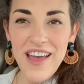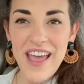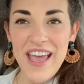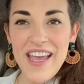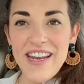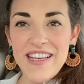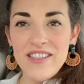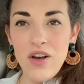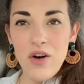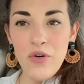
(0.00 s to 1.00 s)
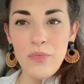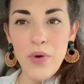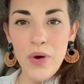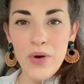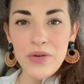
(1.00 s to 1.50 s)
It is
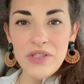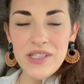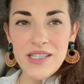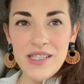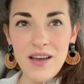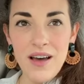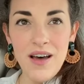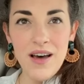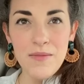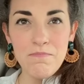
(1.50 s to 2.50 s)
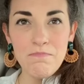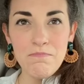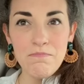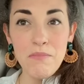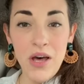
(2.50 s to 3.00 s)
almost
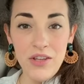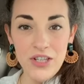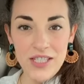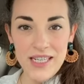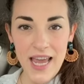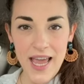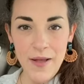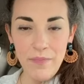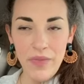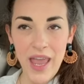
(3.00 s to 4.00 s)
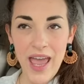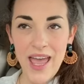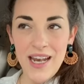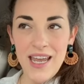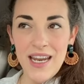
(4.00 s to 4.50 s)
Mother's Day,
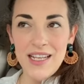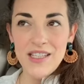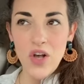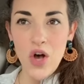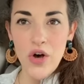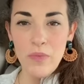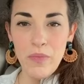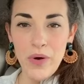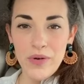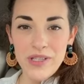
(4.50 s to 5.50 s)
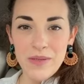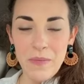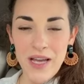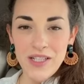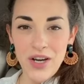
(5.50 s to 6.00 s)
and it is almost
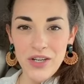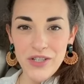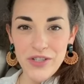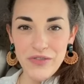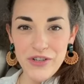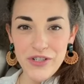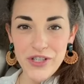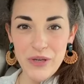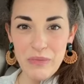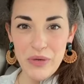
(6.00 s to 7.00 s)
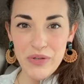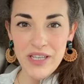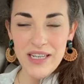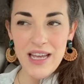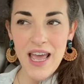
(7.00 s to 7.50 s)
my daughter's first
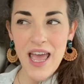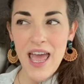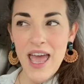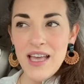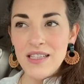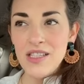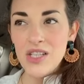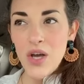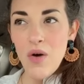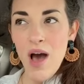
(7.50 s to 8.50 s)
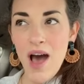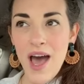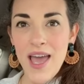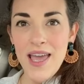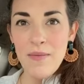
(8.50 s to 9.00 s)
communion, and so
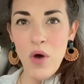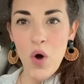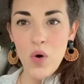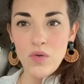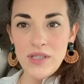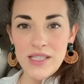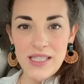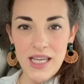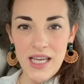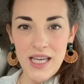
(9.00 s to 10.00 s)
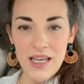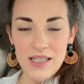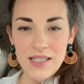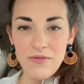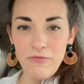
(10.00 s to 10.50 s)
I am hosting
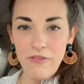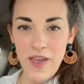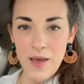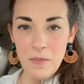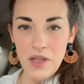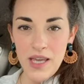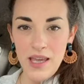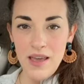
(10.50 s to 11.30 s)
some family